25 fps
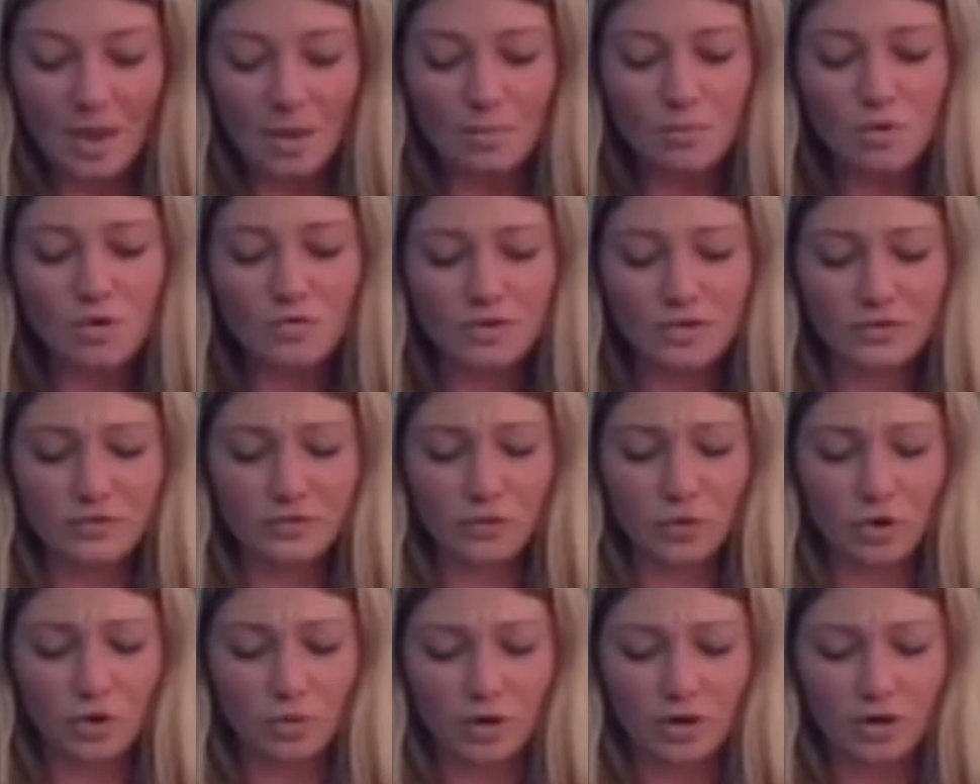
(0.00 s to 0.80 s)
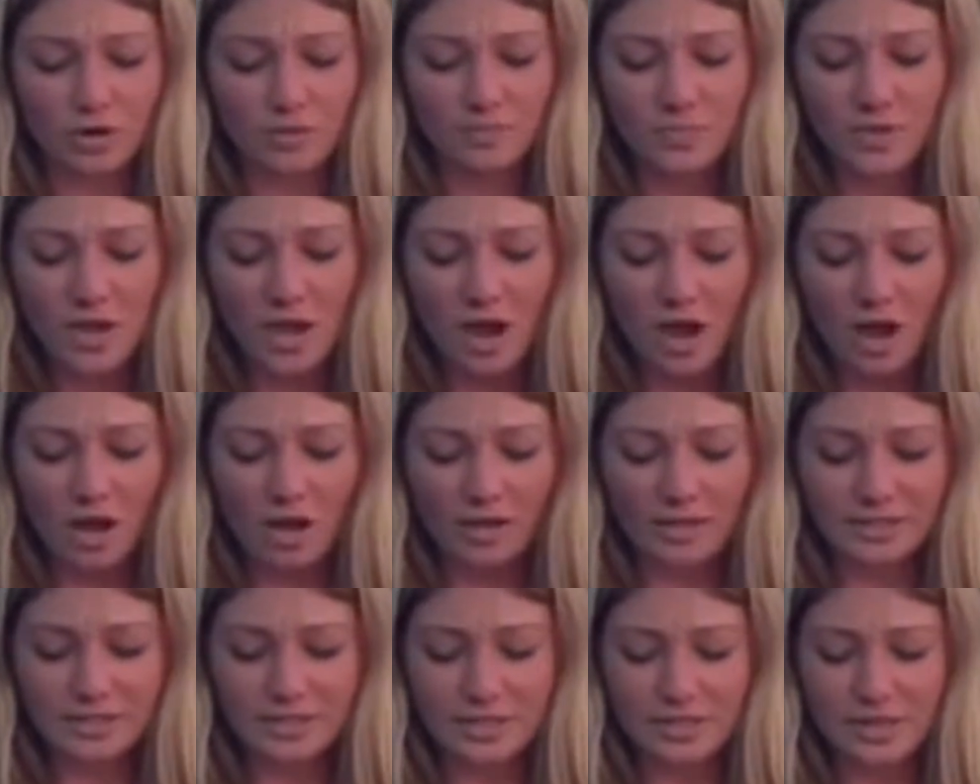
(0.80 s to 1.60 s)
Moving forward,
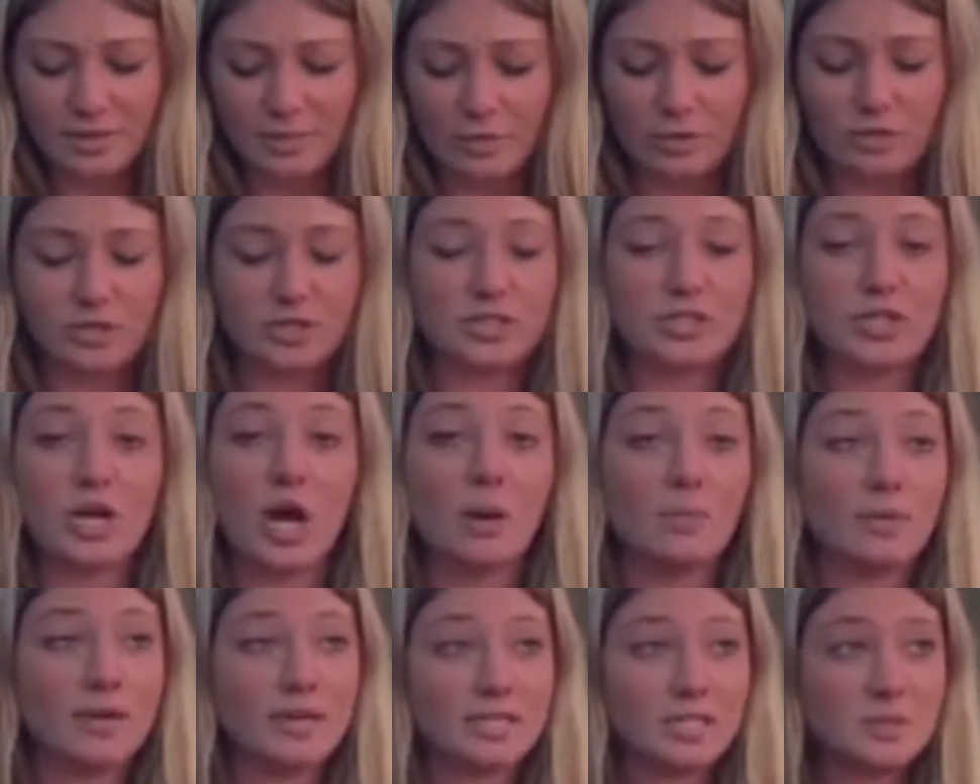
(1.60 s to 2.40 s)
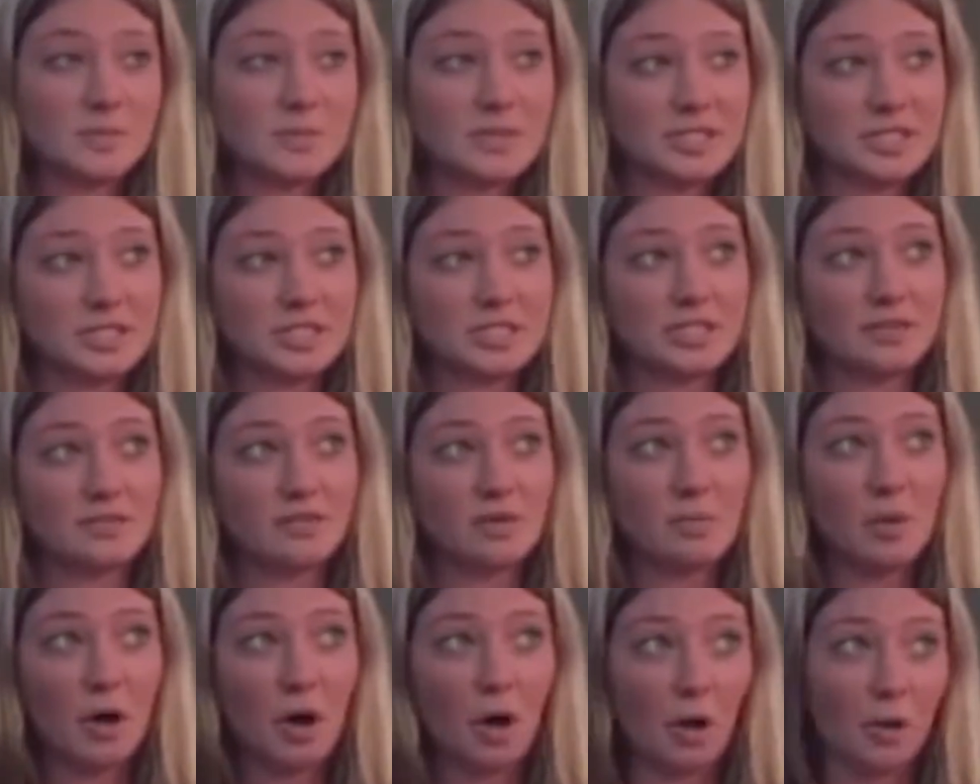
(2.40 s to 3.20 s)
on to the most dominant species of
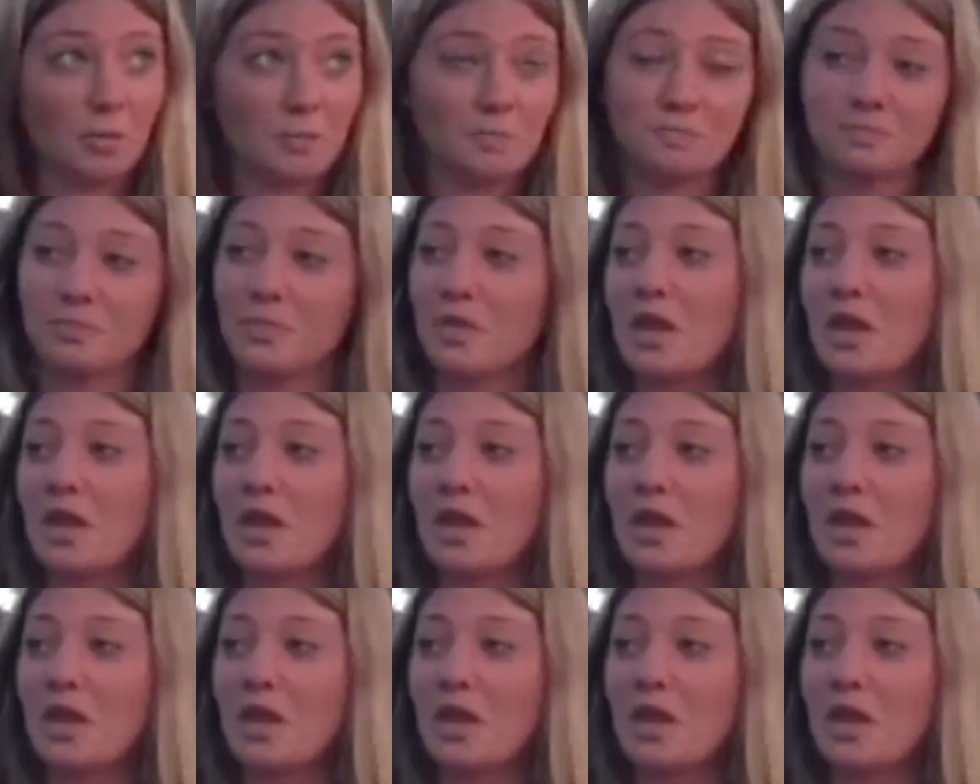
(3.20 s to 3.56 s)
them all,